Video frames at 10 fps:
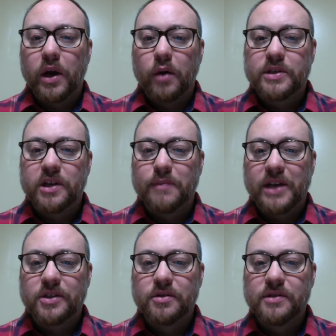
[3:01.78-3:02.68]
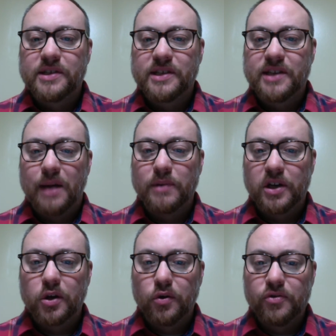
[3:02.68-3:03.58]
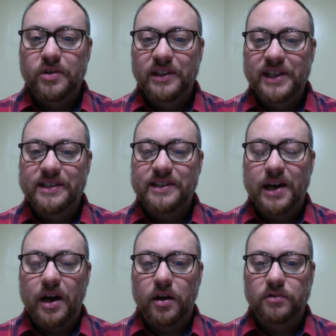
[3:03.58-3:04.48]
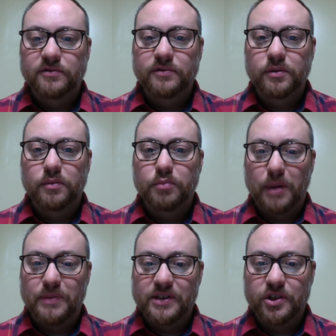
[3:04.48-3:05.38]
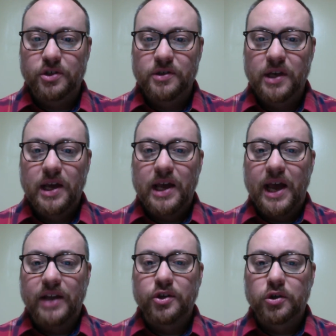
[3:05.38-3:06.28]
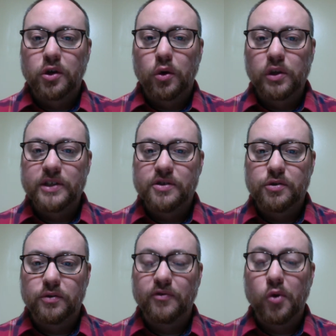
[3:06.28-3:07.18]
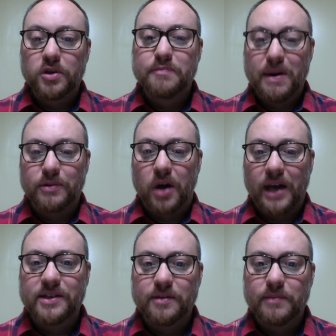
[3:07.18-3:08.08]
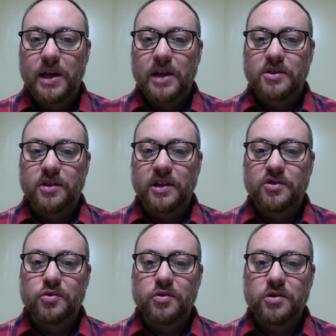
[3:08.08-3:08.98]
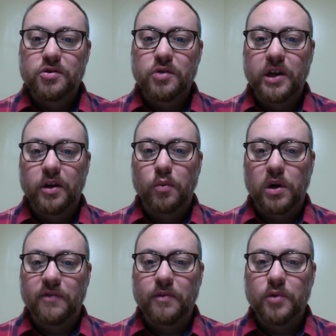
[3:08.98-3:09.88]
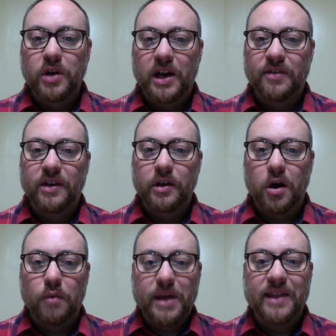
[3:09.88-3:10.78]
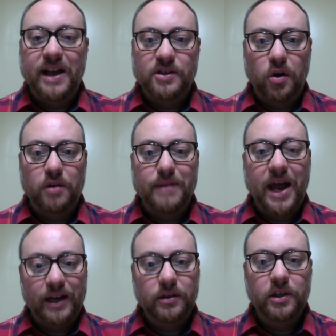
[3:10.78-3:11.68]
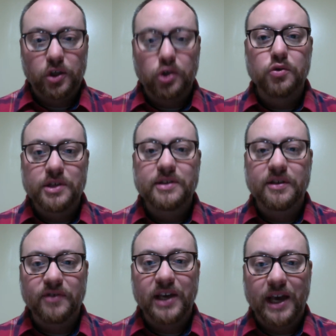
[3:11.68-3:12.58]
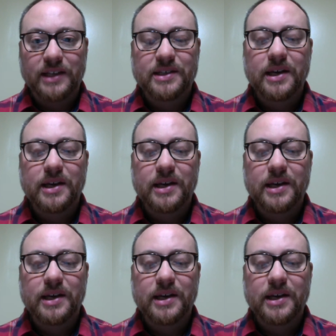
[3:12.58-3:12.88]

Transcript: I always tell my students is, I'm going to go through the list of prepositions, and your goal is to, of course, memorize them, so that as soon as you hear one of them, you got to think, oh man, that's automatically accusative case.